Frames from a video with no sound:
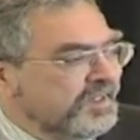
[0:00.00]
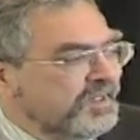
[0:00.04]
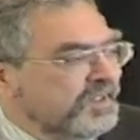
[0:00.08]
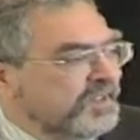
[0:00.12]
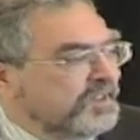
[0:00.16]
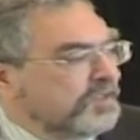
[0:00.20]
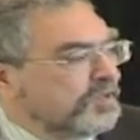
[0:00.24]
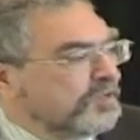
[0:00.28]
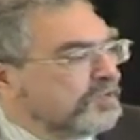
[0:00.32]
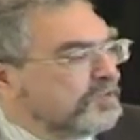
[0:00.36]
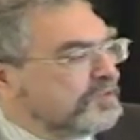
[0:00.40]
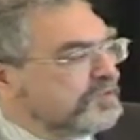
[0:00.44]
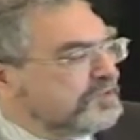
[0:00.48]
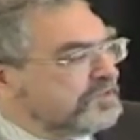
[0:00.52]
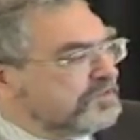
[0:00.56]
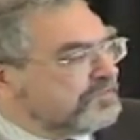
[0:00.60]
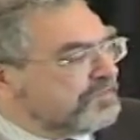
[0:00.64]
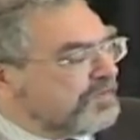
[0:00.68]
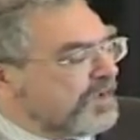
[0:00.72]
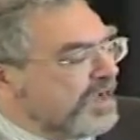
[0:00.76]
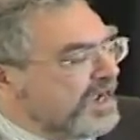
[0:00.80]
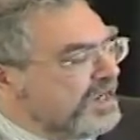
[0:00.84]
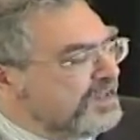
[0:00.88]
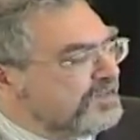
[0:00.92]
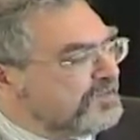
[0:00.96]
You
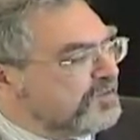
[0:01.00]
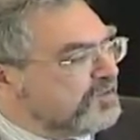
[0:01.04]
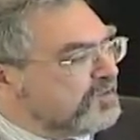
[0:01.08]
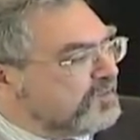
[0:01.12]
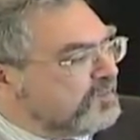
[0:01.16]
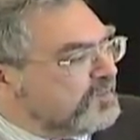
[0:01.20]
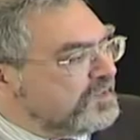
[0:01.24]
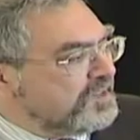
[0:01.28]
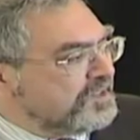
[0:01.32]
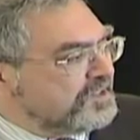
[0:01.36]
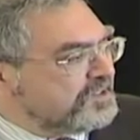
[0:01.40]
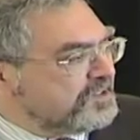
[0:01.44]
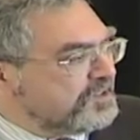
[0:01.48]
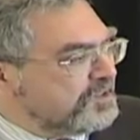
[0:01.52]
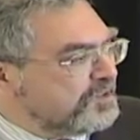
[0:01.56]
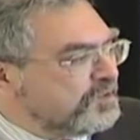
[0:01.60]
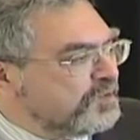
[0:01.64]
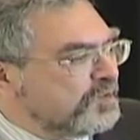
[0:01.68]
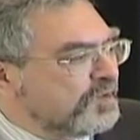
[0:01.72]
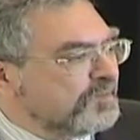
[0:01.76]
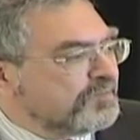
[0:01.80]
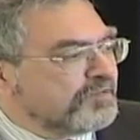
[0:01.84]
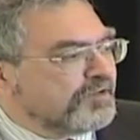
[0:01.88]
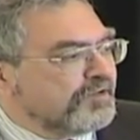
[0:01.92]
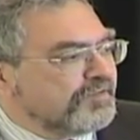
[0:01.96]
divide them
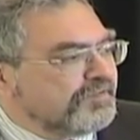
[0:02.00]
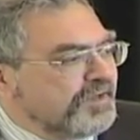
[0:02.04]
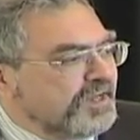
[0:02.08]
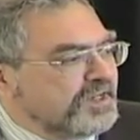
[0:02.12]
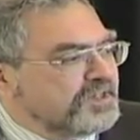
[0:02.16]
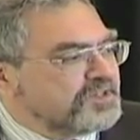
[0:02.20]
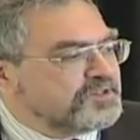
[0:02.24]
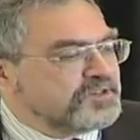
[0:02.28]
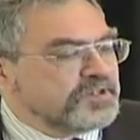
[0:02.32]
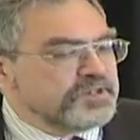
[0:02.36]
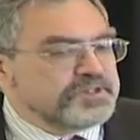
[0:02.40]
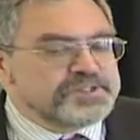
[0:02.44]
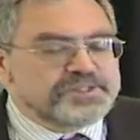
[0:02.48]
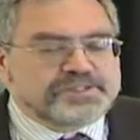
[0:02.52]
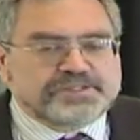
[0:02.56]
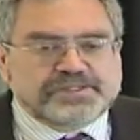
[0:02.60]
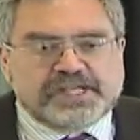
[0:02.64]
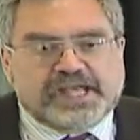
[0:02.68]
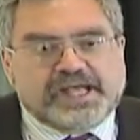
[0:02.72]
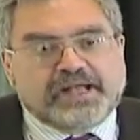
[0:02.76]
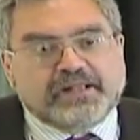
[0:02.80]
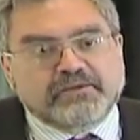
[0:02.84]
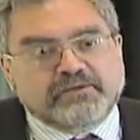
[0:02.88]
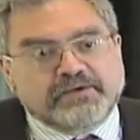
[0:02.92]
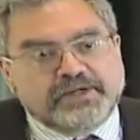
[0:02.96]
into a professor's
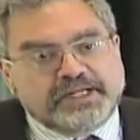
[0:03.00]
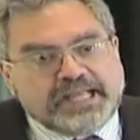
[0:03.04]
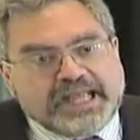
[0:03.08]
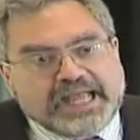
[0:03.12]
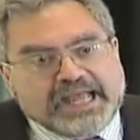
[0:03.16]
salary.